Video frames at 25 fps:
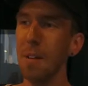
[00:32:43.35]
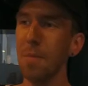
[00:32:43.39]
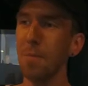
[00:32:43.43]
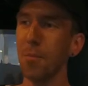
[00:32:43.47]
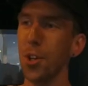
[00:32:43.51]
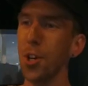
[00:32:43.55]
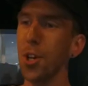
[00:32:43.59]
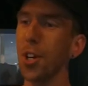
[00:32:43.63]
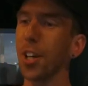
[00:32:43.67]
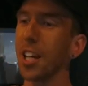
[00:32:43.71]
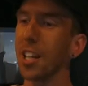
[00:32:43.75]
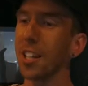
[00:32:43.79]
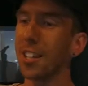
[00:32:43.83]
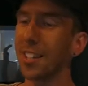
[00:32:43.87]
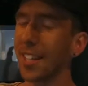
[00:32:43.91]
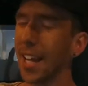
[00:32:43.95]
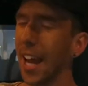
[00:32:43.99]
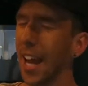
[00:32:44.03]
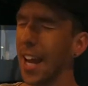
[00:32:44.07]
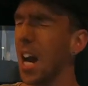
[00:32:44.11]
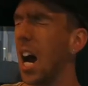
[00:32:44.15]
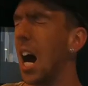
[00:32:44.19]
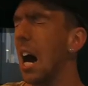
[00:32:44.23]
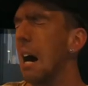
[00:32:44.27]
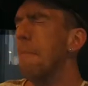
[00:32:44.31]
You could
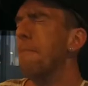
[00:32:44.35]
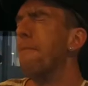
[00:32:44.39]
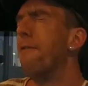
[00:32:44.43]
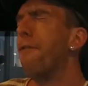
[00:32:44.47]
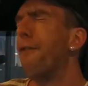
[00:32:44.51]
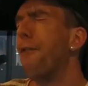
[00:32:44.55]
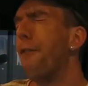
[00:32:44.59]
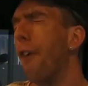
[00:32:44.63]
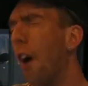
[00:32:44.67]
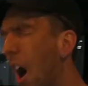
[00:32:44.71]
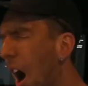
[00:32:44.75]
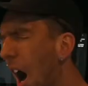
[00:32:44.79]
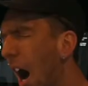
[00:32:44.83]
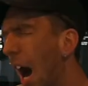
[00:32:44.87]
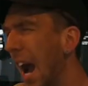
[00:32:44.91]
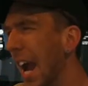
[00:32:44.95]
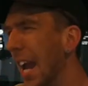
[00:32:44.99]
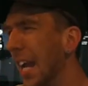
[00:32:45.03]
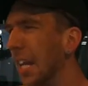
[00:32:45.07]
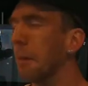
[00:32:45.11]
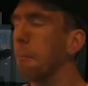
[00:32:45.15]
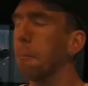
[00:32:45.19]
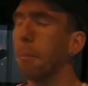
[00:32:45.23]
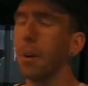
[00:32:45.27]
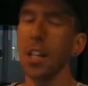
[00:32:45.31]
say, I'm
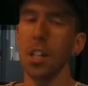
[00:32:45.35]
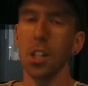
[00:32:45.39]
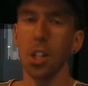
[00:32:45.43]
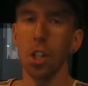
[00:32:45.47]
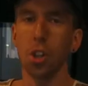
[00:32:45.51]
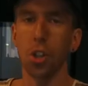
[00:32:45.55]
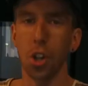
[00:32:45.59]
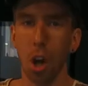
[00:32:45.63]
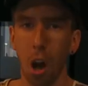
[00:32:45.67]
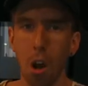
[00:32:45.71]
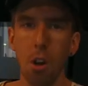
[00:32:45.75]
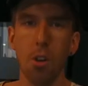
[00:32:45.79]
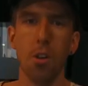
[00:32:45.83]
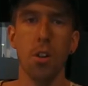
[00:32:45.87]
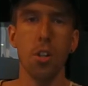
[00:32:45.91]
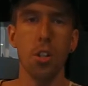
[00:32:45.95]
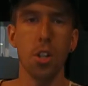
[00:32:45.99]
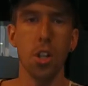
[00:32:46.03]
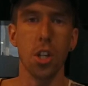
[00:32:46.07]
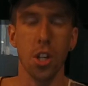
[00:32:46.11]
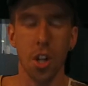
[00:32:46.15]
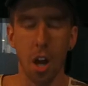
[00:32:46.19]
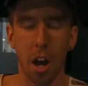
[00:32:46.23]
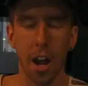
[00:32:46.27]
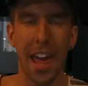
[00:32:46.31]
fine, but you don't,
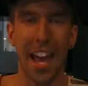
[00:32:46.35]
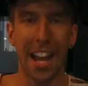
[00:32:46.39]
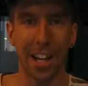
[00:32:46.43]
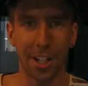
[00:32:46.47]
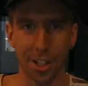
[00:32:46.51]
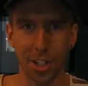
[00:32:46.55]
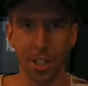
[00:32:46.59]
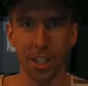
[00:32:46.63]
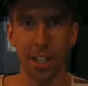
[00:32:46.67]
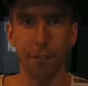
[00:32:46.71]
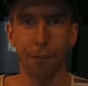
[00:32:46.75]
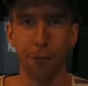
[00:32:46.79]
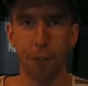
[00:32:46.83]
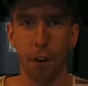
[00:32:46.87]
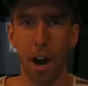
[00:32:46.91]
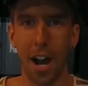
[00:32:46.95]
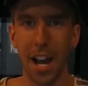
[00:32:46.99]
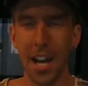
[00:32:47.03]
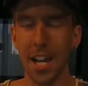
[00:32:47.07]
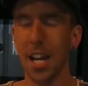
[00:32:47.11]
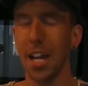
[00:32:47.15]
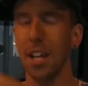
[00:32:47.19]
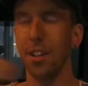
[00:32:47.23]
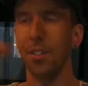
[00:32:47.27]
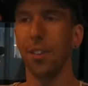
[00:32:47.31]
you're not actually
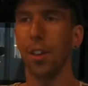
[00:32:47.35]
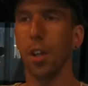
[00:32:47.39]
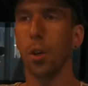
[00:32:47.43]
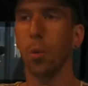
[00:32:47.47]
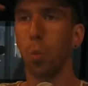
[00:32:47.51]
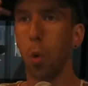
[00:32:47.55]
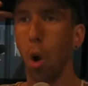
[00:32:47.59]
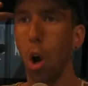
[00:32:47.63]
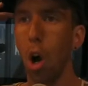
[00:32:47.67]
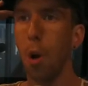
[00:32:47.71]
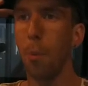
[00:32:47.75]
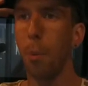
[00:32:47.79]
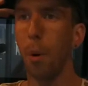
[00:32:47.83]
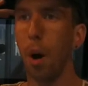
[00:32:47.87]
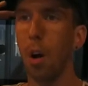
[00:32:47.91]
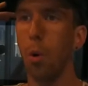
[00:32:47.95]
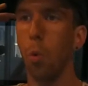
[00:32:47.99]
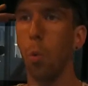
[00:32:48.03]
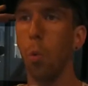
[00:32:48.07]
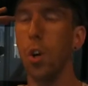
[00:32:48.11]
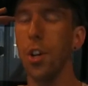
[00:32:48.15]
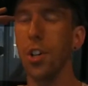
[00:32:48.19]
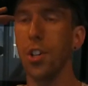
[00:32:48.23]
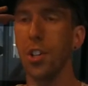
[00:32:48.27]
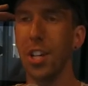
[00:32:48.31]
fine. And then the robot
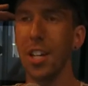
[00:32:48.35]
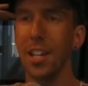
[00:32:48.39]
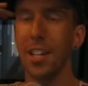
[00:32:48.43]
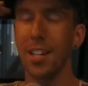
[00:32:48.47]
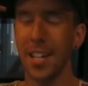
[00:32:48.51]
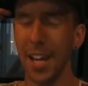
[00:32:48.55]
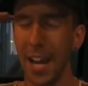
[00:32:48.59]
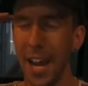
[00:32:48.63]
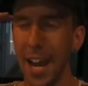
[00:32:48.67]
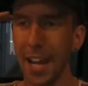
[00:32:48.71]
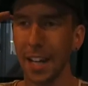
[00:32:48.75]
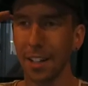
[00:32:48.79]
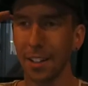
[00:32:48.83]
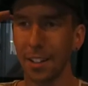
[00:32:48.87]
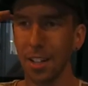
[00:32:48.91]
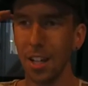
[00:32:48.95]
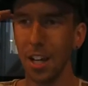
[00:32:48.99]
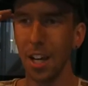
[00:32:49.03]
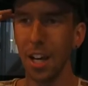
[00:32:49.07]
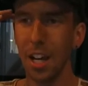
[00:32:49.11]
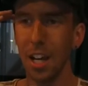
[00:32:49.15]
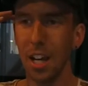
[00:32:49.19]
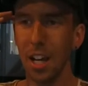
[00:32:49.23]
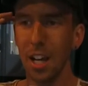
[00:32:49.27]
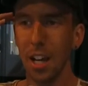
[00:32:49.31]
would detect
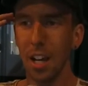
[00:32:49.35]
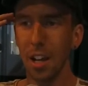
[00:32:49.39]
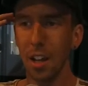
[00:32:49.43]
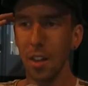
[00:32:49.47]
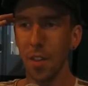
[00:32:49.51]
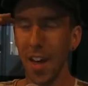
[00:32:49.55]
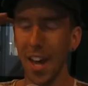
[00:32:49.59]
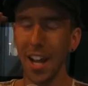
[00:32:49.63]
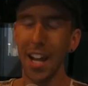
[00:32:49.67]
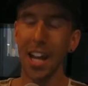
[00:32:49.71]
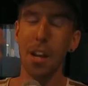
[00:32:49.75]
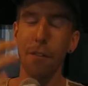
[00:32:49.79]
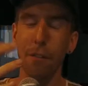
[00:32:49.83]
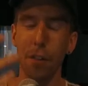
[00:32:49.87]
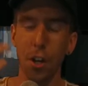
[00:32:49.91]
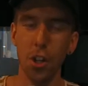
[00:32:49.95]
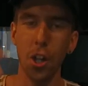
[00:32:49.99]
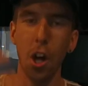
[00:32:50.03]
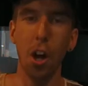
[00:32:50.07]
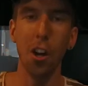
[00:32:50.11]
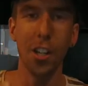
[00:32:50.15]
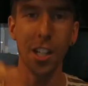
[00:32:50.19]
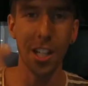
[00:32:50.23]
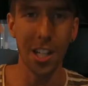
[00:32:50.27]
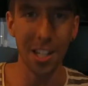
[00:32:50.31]
that even
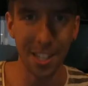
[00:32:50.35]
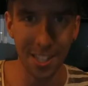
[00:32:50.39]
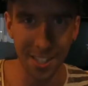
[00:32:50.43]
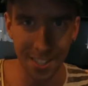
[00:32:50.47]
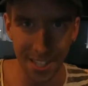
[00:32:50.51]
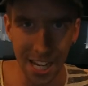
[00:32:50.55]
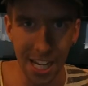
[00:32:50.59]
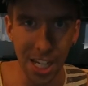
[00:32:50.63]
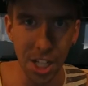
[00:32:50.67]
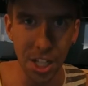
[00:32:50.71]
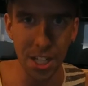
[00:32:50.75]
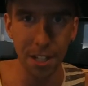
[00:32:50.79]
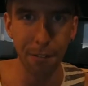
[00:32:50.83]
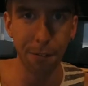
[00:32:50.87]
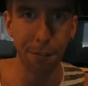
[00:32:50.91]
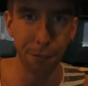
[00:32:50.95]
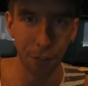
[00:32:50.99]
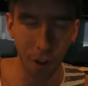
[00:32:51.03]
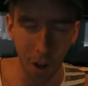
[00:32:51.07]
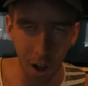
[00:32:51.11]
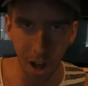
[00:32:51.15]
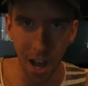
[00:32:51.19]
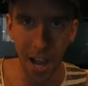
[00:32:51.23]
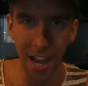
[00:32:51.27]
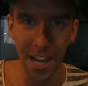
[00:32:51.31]
though you said you're
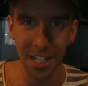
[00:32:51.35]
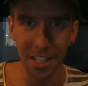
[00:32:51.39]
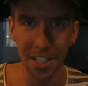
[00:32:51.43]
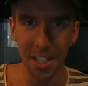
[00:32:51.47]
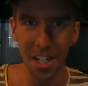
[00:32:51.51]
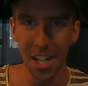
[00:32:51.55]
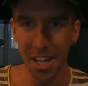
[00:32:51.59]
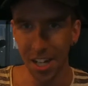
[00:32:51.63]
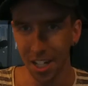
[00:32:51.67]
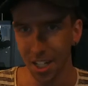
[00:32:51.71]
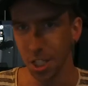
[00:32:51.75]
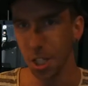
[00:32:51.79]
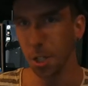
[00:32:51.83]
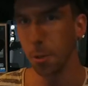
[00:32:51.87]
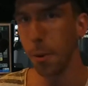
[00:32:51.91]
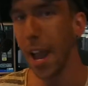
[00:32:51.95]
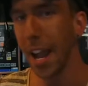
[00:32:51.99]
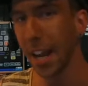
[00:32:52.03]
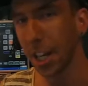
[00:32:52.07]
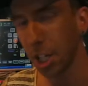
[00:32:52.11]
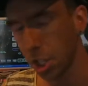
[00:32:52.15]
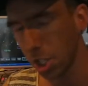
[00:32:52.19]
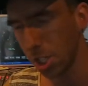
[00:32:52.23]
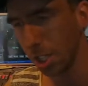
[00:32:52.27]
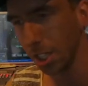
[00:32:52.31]
fine, you're
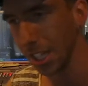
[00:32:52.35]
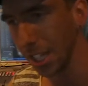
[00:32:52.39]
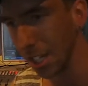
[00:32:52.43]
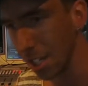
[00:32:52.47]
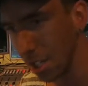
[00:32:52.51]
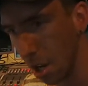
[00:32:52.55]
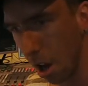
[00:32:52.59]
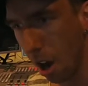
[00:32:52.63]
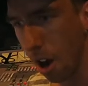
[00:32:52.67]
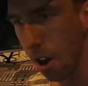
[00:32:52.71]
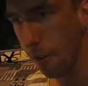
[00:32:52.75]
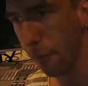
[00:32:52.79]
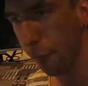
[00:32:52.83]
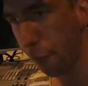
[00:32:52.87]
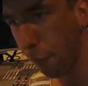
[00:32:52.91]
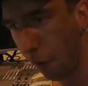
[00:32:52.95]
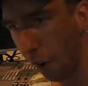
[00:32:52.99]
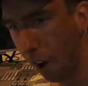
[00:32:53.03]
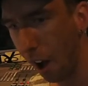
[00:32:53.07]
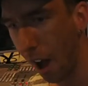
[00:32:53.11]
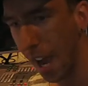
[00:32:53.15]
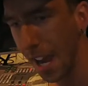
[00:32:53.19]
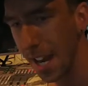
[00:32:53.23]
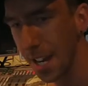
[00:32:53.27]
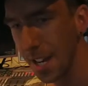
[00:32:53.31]
actually not
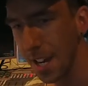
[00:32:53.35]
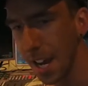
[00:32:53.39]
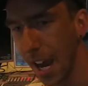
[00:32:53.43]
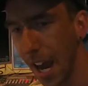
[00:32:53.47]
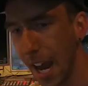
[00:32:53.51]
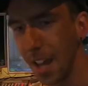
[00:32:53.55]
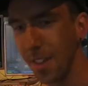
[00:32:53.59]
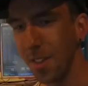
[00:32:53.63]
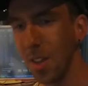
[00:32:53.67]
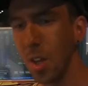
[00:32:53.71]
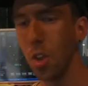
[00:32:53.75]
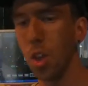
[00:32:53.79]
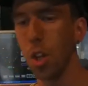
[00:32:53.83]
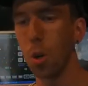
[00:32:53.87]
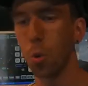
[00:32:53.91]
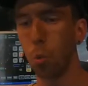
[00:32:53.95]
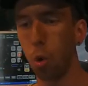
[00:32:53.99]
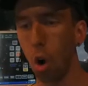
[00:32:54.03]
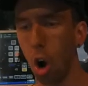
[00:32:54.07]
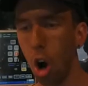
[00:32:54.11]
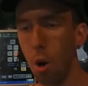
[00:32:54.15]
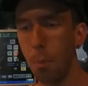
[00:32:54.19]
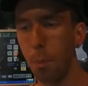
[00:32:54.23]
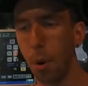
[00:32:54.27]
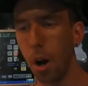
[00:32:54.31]
fine. And then the
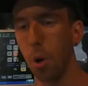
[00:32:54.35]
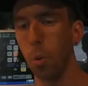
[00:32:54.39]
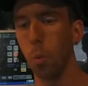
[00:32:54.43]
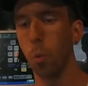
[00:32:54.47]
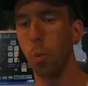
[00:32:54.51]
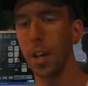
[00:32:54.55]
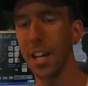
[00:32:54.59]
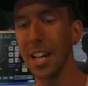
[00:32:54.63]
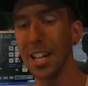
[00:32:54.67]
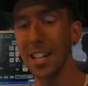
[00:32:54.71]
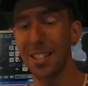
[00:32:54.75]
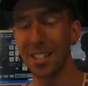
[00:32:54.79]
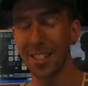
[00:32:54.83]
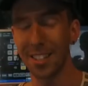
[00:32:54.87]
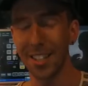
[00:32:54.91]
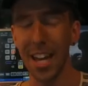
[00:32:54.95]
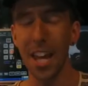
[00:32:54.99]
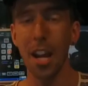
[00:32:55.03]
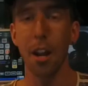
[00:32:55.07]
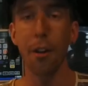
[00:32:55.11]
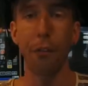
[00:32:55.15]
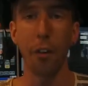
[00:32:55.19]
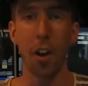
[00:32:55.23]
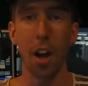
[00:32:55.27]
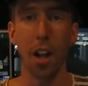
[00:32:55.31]
robot,
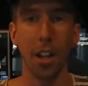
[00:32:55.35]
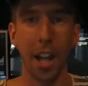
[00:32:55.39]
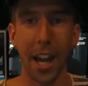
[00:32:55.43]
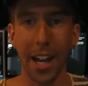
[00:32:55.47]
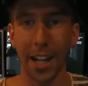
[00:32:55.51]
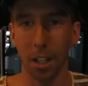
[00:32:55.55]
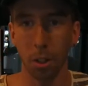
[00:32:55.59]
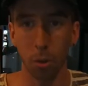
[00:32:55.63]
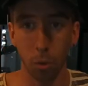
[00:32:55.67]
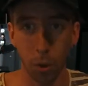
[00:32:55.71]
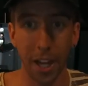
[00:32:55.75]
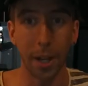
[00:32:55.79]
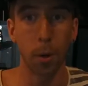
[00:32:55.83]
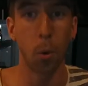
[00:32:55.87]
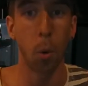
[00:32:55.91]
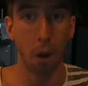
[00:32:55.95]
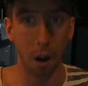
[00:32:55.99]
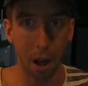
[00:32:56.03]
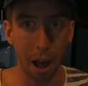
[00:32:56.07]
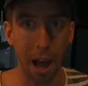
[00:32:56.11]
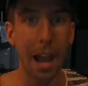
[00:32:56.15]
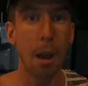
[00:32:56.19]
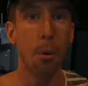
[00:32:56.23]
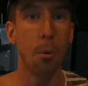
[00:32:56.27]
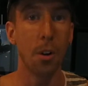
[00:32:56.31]
instead of like, like what
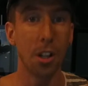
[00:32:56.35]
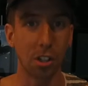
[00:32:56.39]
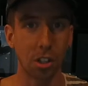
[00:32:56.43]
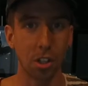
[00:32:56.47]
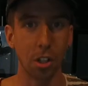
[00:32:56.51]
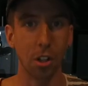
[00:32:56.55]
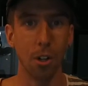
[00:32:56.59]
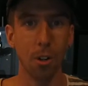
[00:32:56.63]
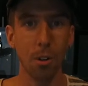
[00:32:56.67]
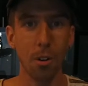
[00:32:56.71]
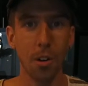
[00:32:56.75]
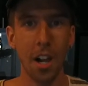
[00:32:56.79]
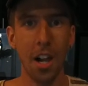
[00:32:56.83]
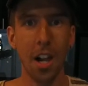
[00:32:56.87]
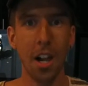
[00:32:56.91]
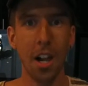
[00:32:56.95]
I would do,